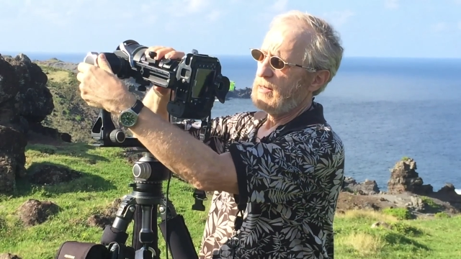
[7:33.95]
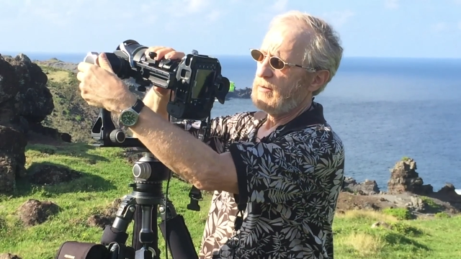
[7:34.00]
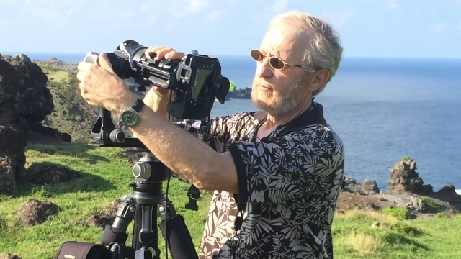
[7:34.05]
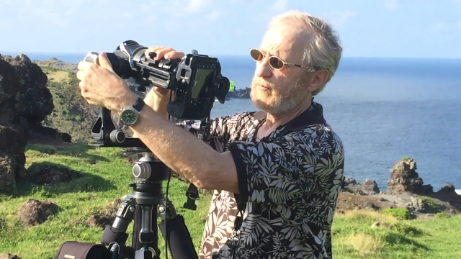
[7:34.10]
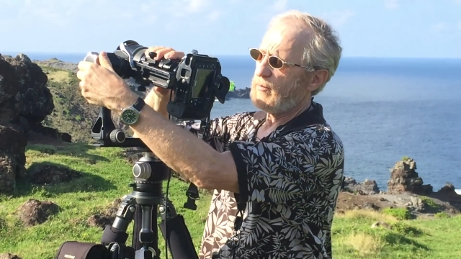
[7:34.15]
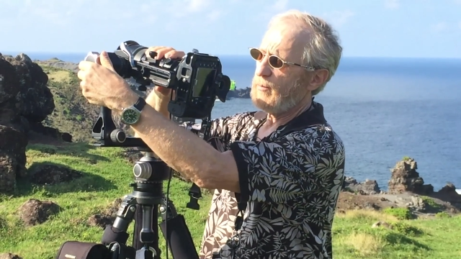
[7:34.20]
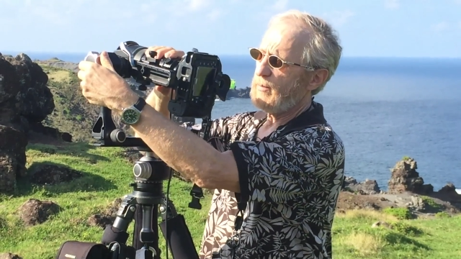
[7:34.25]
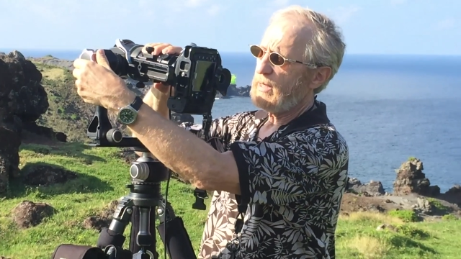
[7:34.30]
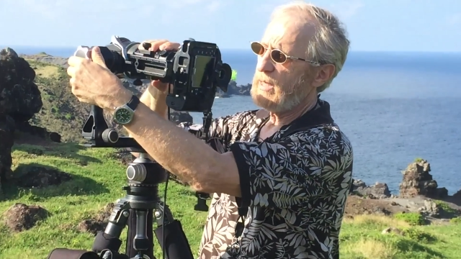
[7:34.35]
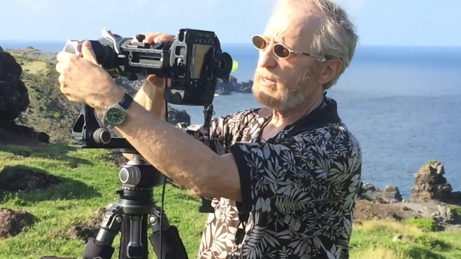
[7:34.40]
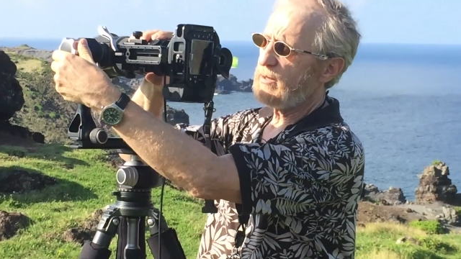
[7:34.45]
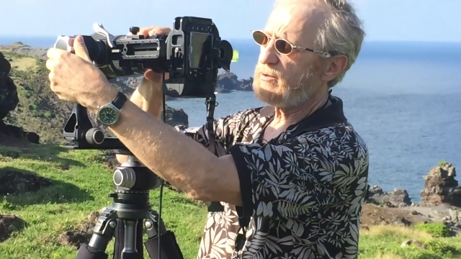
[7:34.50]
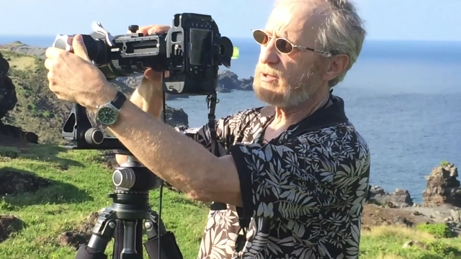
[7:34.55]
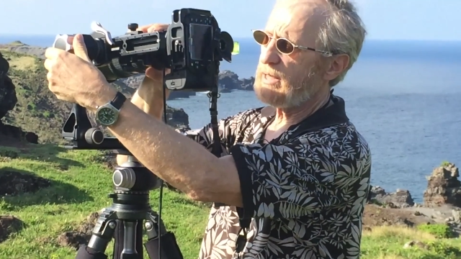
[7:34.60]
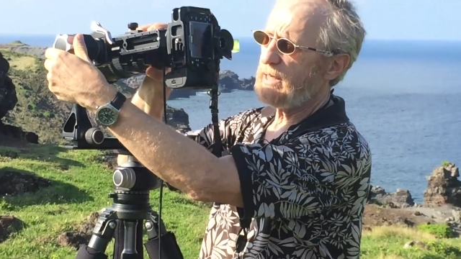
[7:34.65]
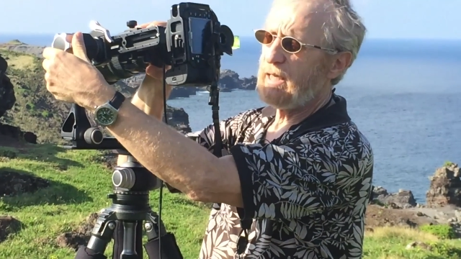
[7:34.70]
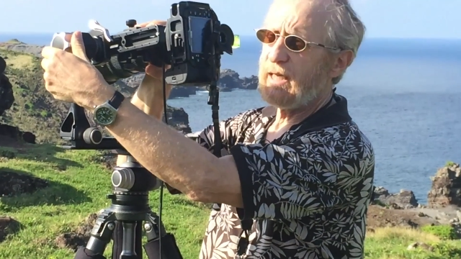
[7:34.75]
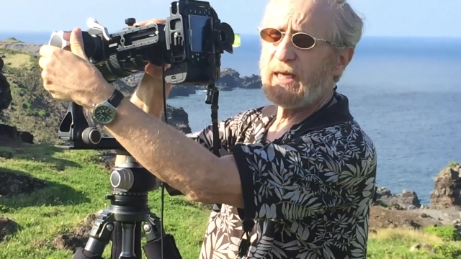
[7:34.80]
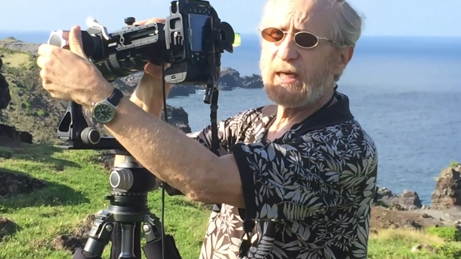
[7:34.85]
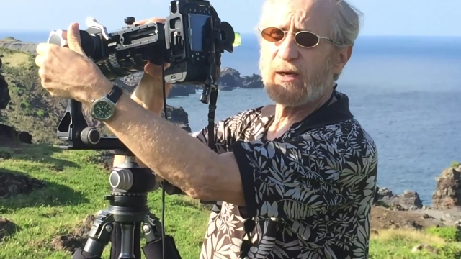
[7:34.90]
from here
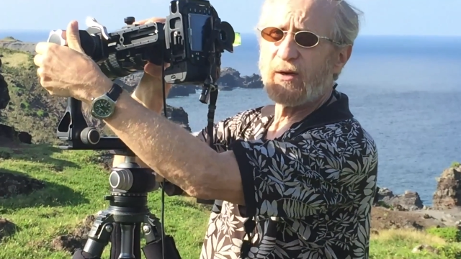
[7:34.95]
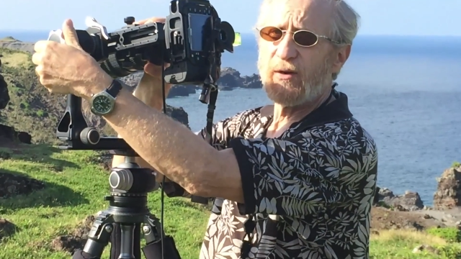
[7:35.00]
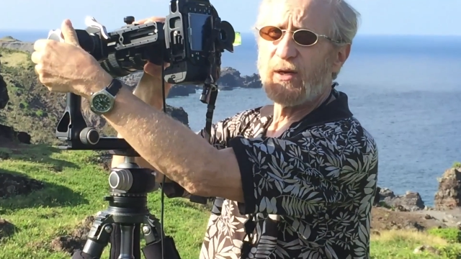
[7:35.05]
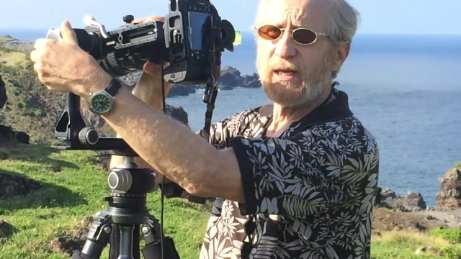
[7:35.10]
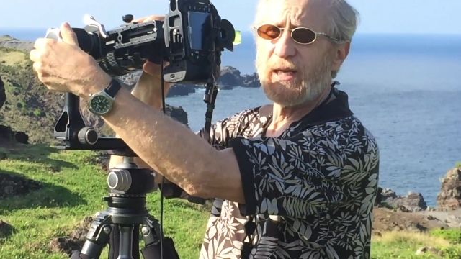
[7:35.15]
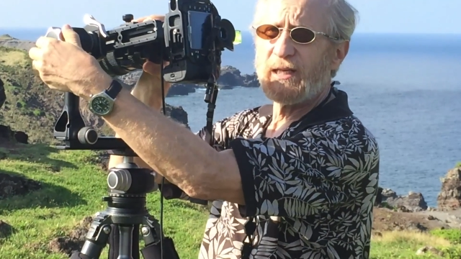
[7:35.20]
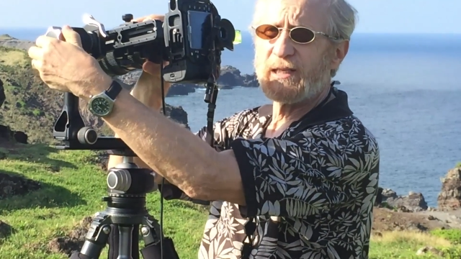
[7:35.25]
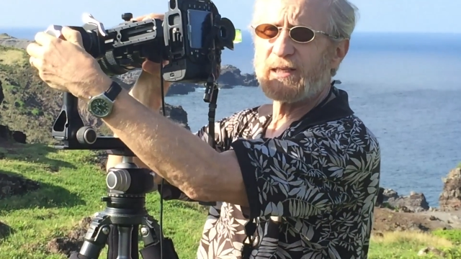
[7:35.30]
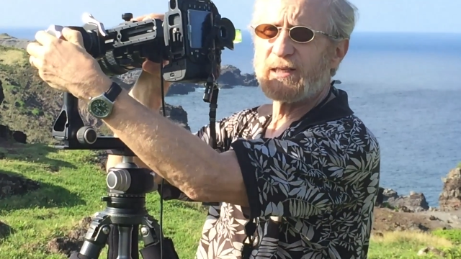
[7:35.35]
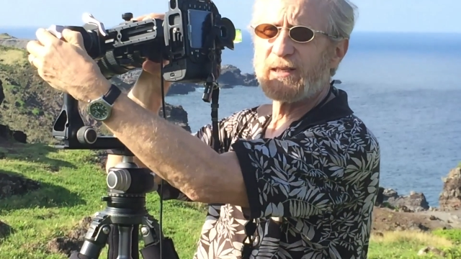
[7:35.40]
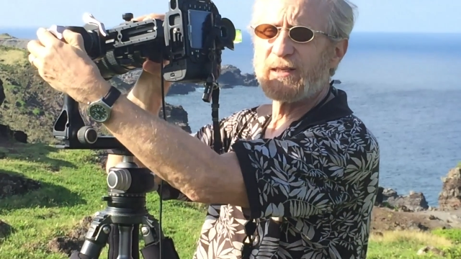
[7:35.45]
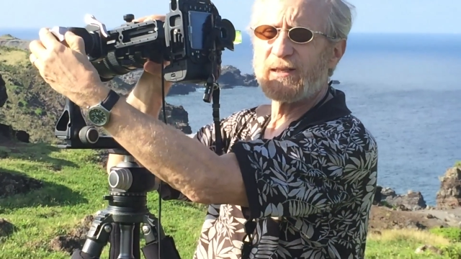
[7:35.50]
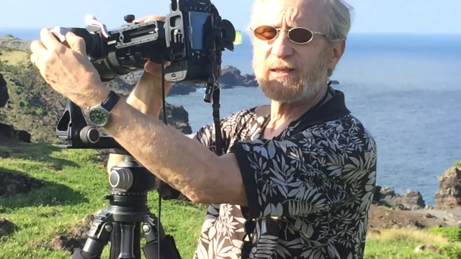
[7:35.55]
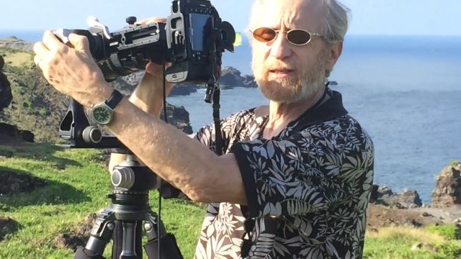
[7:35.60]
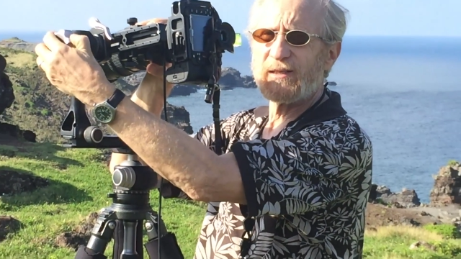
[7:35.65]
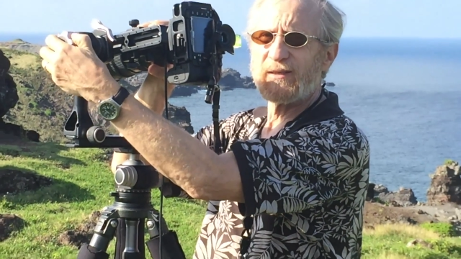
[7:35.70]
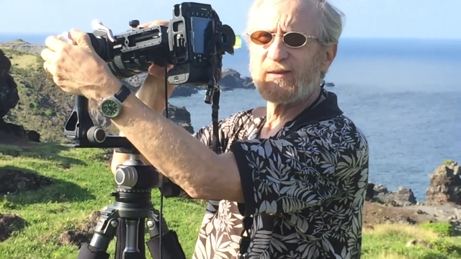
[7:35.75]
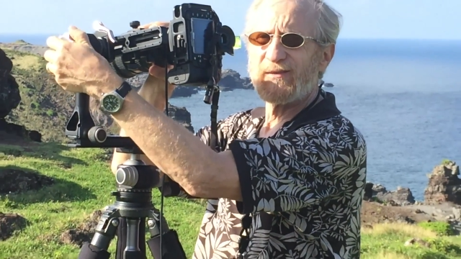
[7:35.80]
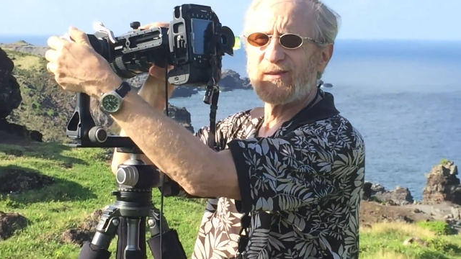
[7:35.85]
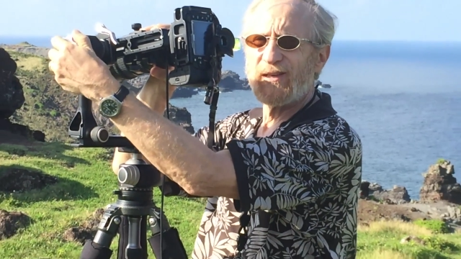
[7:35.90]
to here.
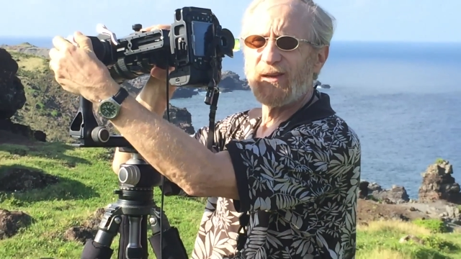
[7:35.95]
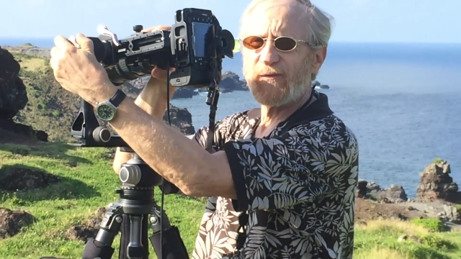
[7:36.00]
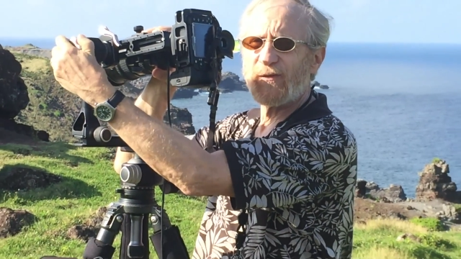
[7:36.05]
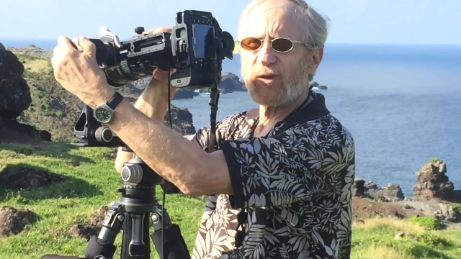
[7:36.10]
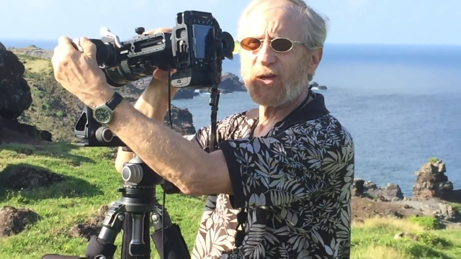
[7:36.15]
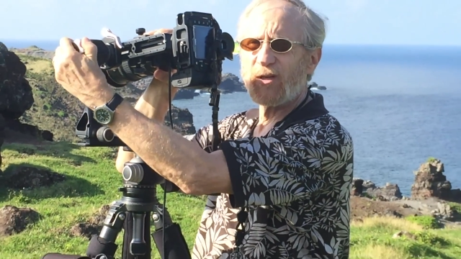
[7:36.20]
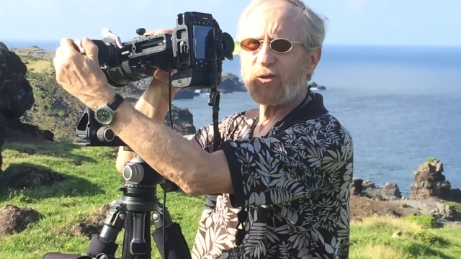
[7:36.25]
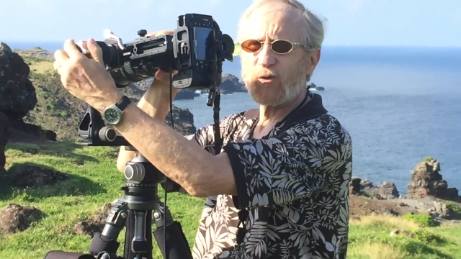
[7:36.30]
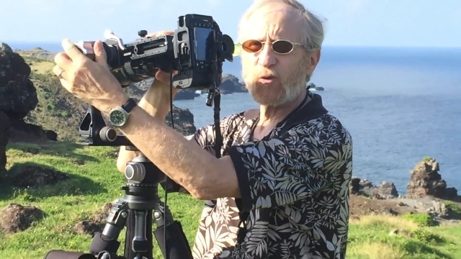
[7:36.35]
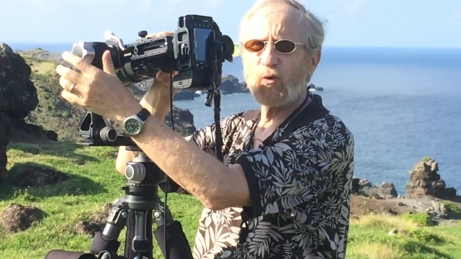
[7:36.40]
It's difficult